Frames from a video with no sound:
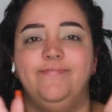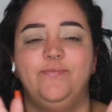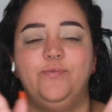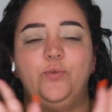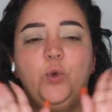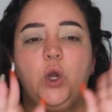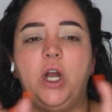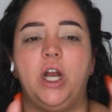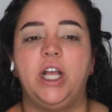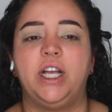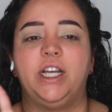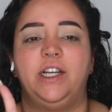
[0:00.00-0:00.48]

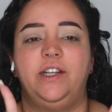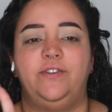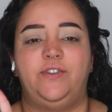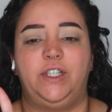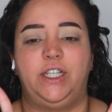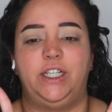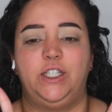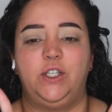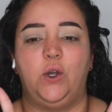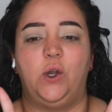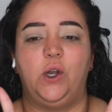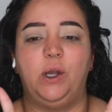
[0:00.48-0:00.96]
we're not gonna
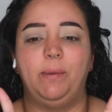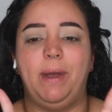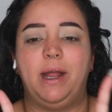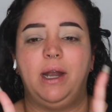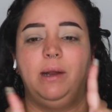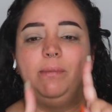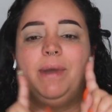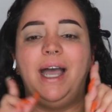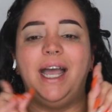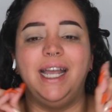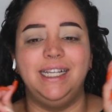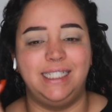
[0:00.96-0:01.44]
fucking talk about
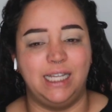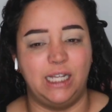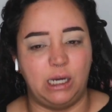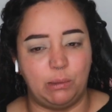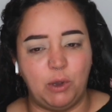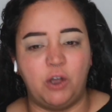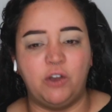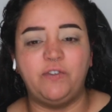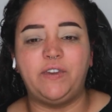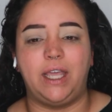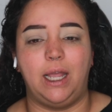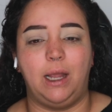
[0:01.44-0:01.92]
them. I did them
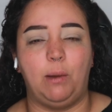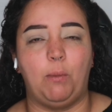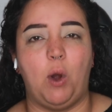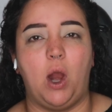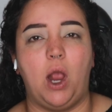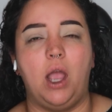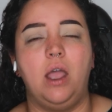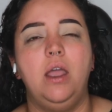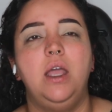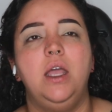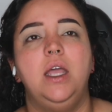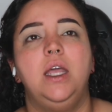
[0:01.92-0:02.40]
off
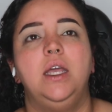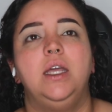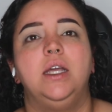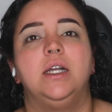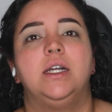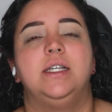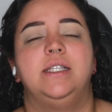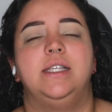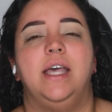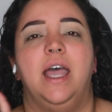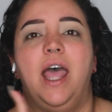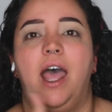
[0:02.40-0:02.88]
camera
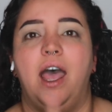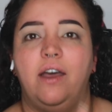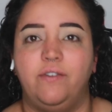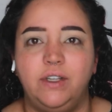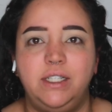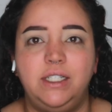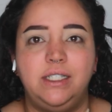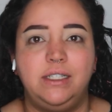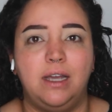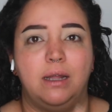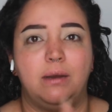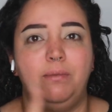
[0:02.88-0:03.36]
because I
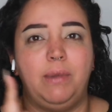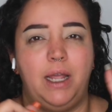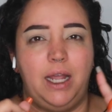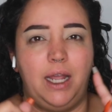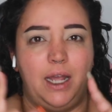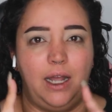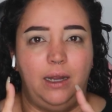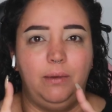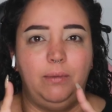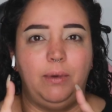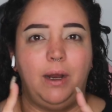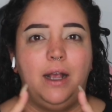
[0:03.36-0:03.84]
haven't done my
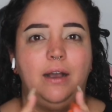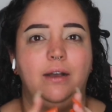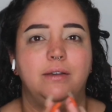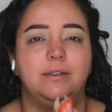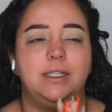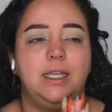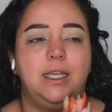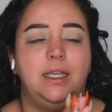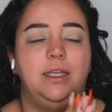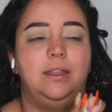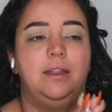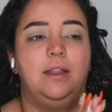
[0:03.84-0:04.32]

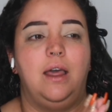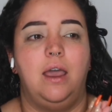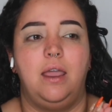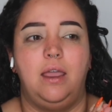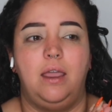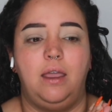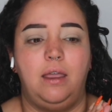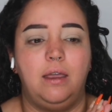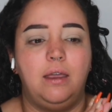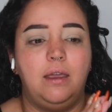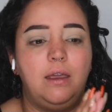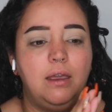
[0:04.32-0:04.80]
eyebrows in
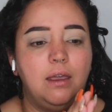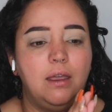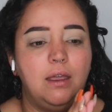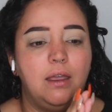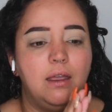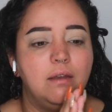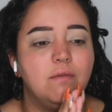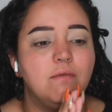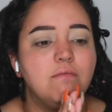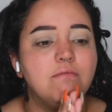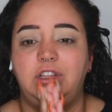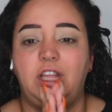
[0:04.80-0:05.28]

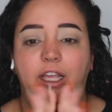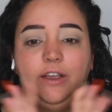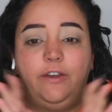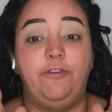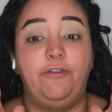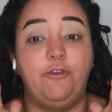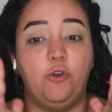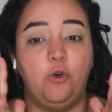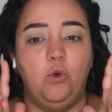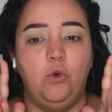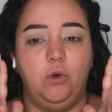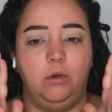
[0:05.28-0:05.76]
like
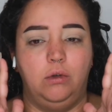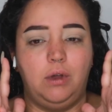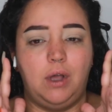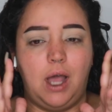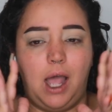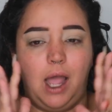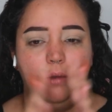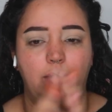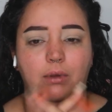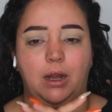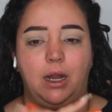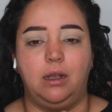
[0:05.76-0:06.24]
full
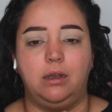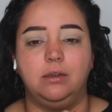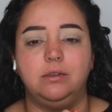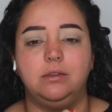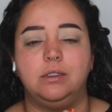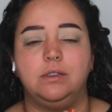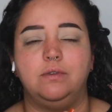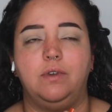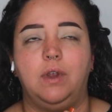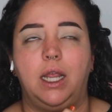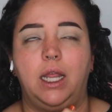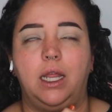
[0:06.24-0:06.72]

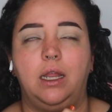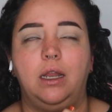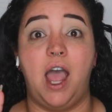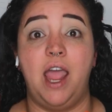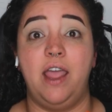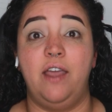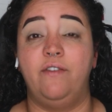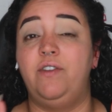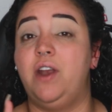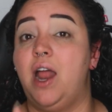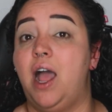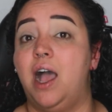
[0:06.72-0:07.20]
eyebrows, right? I
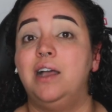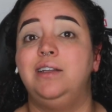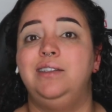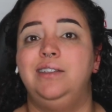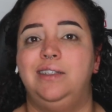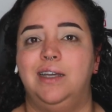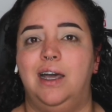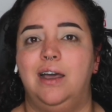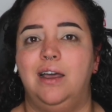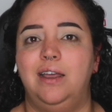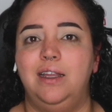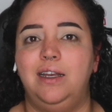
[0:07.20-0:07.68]
have not
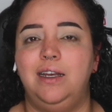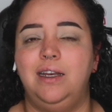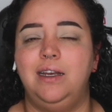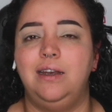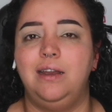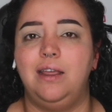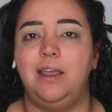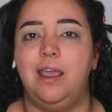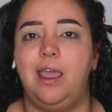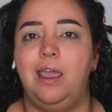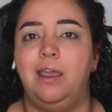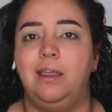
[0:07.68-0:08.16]

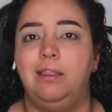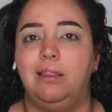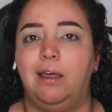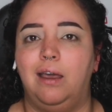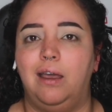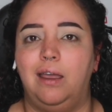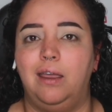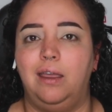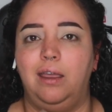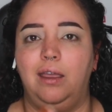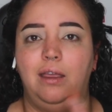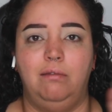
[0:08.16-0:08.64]
done in
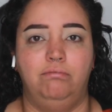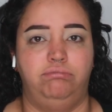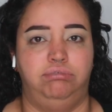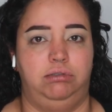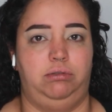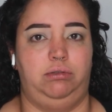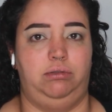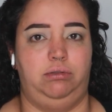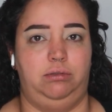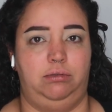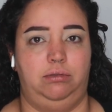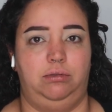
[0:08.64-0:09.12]
like
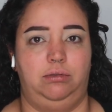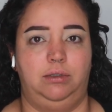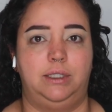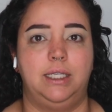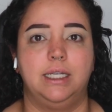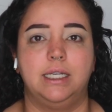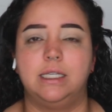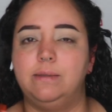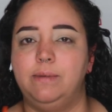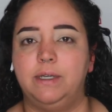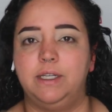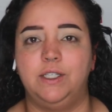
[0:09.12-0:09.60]

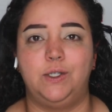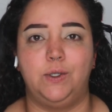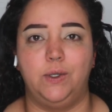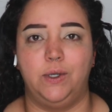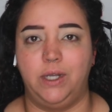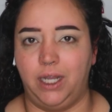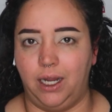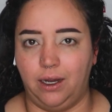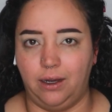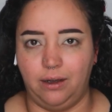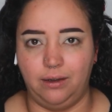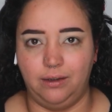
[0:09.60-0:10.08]
6 months to a
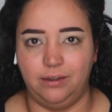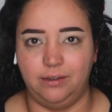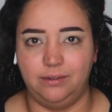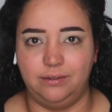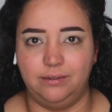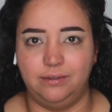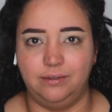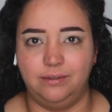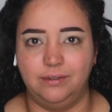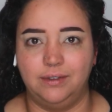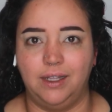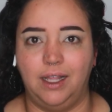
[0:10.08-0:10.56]
year,
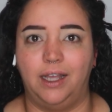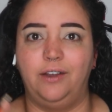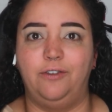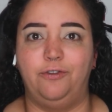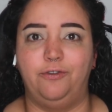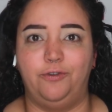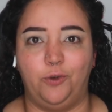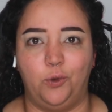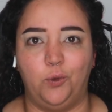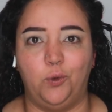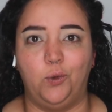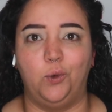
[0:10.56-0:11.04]
like
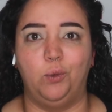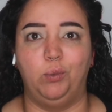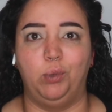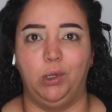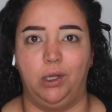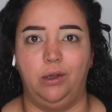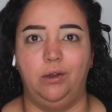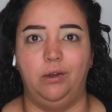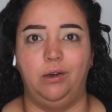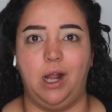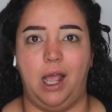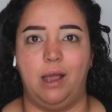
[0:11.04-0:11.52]
full
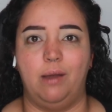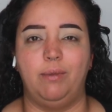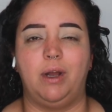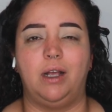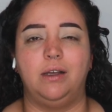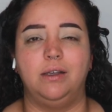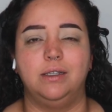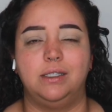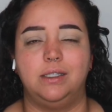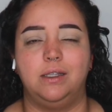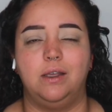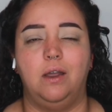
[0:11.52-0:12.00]
blown
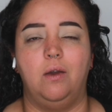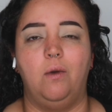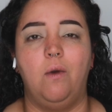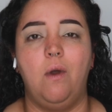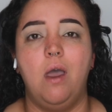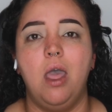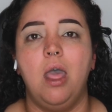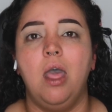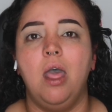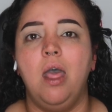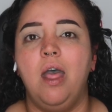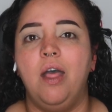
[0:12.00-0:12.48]
eyebrows. So
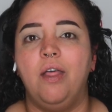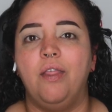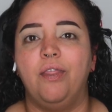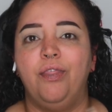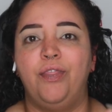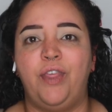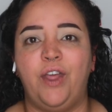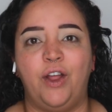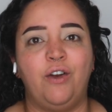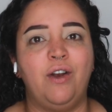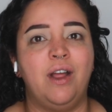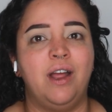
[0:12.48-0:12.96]

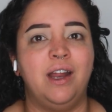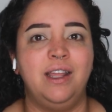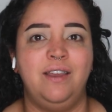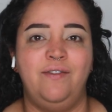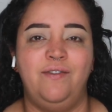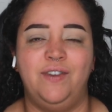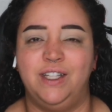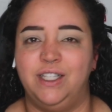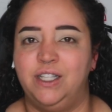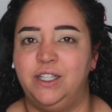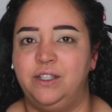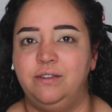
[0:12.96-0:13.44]
they're not
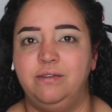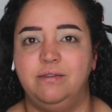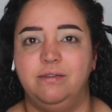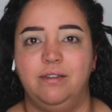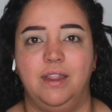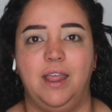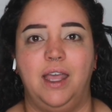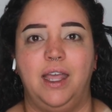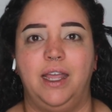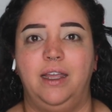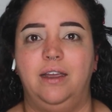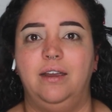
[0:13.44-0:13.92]
even
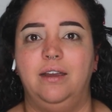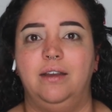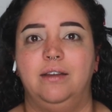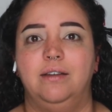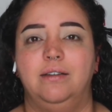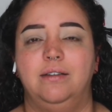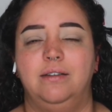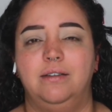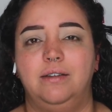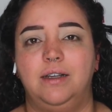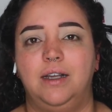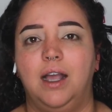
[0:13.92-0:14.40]
like
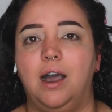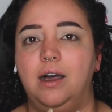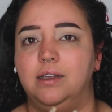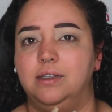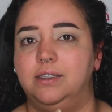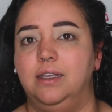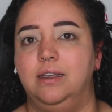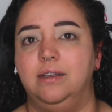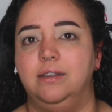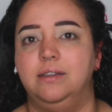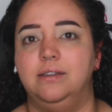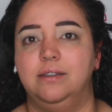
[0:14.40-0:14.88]

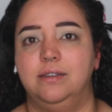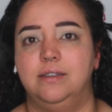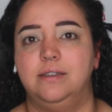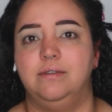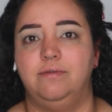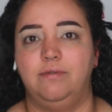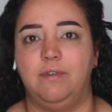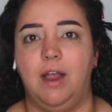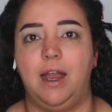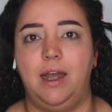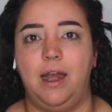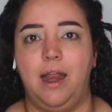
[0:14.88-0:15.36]
cousins
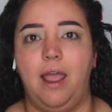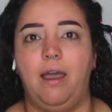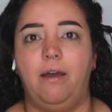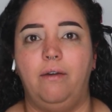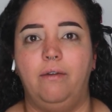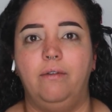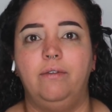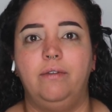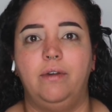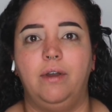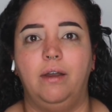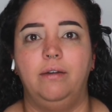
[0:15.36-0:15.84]
right
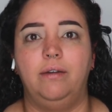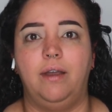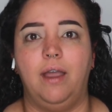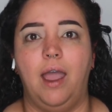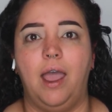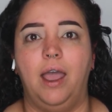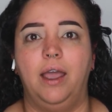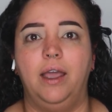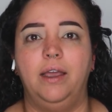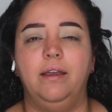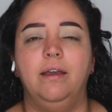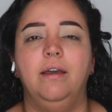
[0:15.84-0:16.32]
now,
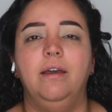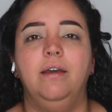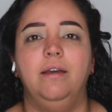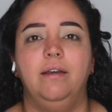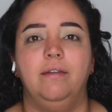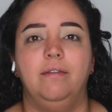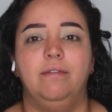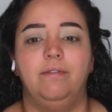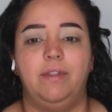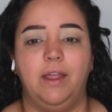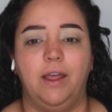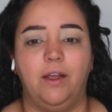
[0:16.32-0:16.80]
okay?
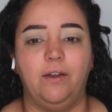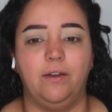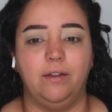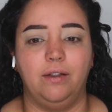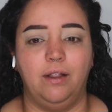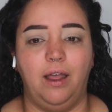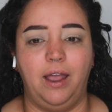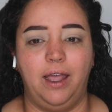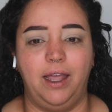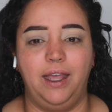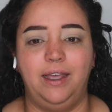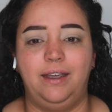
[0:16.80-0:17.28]
They're
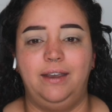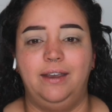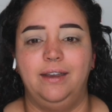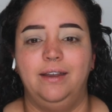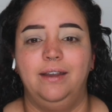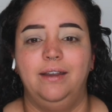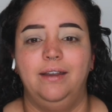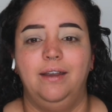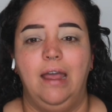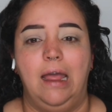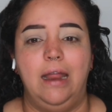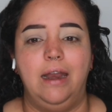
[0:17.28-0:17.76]
like
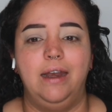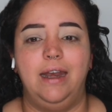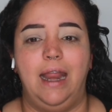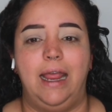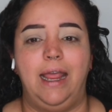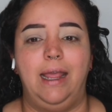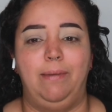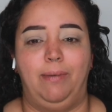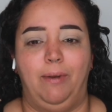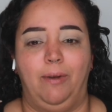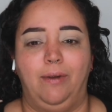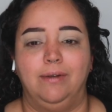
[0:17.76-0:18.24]

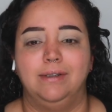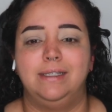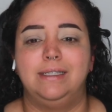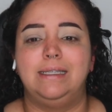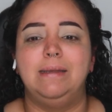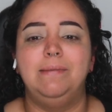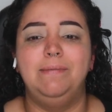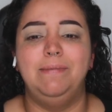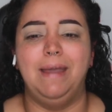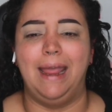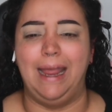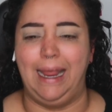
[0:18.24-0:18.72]
neighbors,
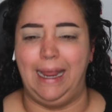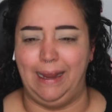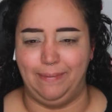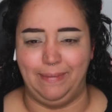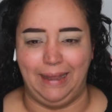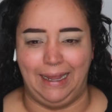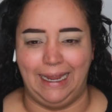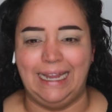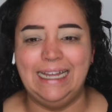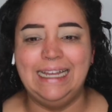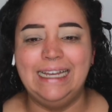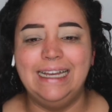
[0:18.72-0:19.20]

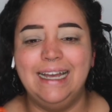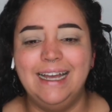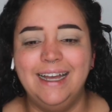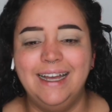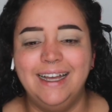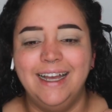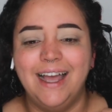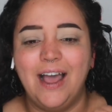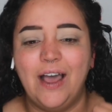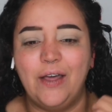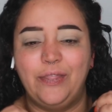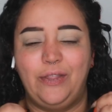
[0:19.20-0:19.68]
maybe.
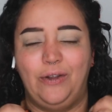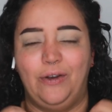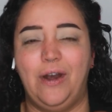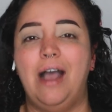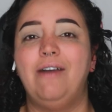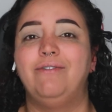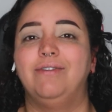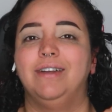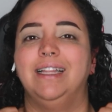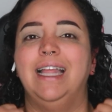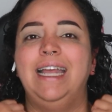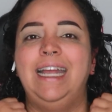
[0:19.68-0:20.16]
They're
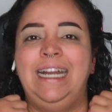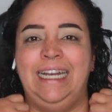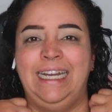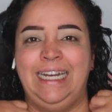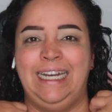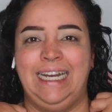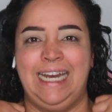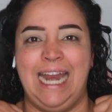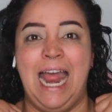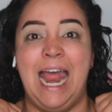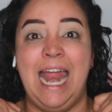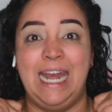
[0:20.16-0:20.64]
not
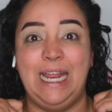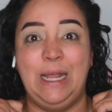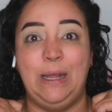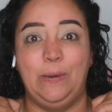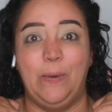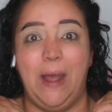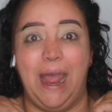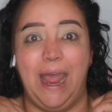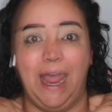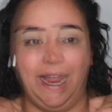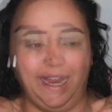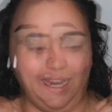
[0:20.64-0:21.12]
related in any
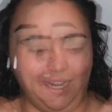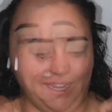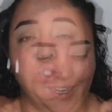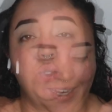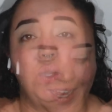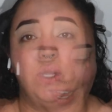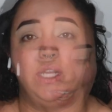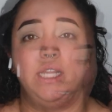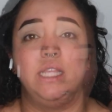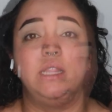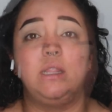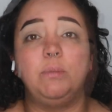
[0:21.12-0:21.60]
way.
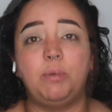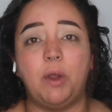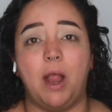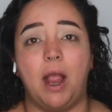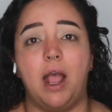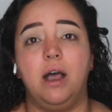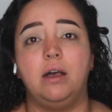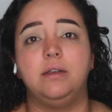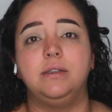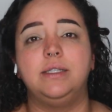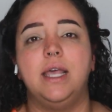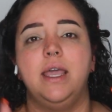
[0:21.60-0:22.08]
So I did the
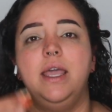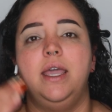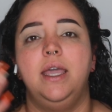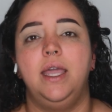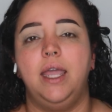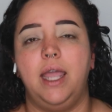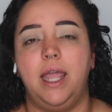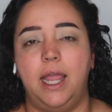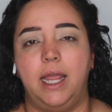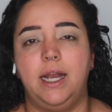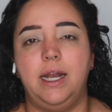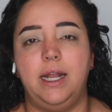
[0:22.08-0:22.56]
brows
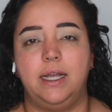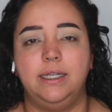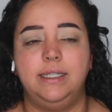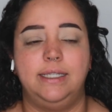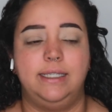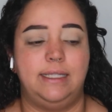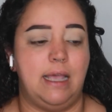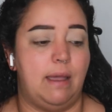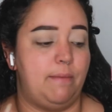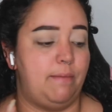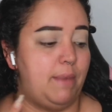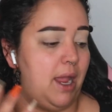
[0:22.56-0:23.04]
and I
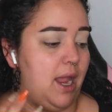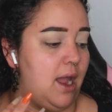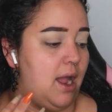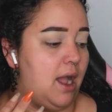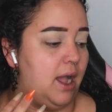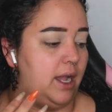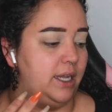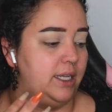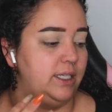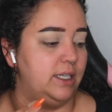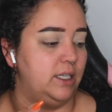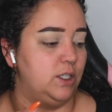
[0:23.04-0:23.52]
set my
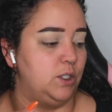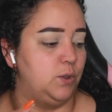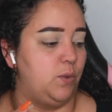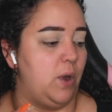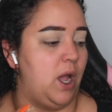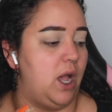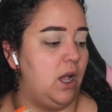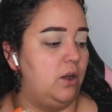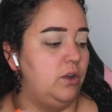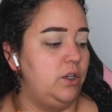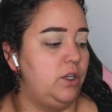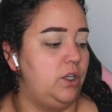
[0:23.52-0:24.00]
eyes as
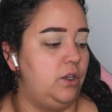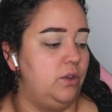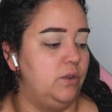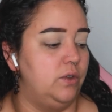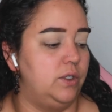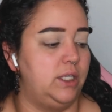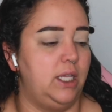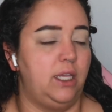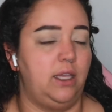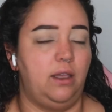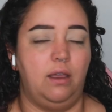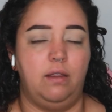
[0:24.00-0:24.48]
well
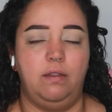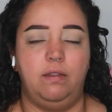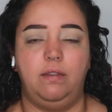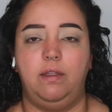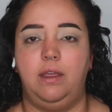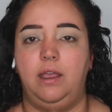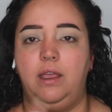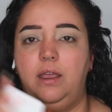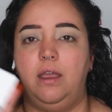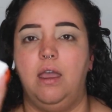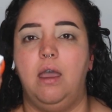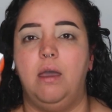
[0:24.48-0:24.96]
using
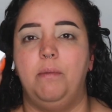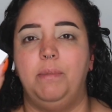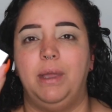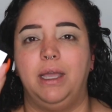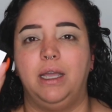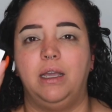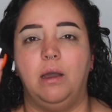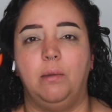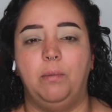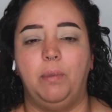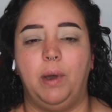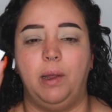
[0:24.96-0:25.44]
the
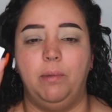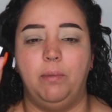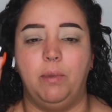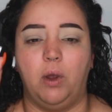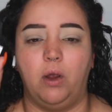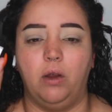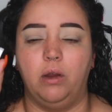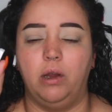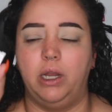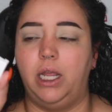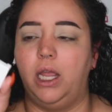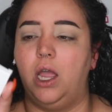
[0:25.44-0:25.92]
Makeup by
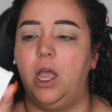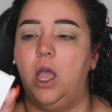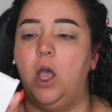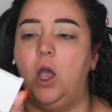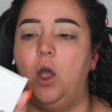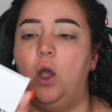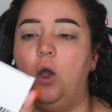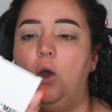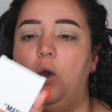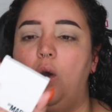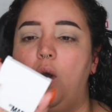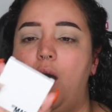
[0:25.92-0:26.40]

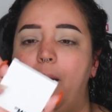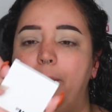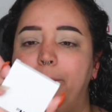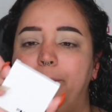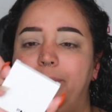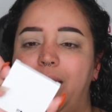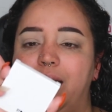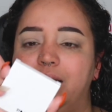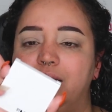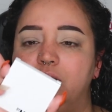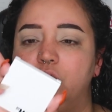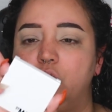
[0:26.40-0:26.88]
Mario
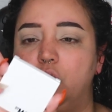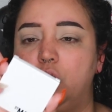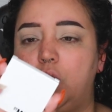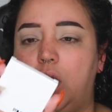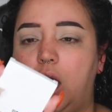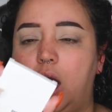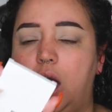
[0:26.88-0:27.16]
Master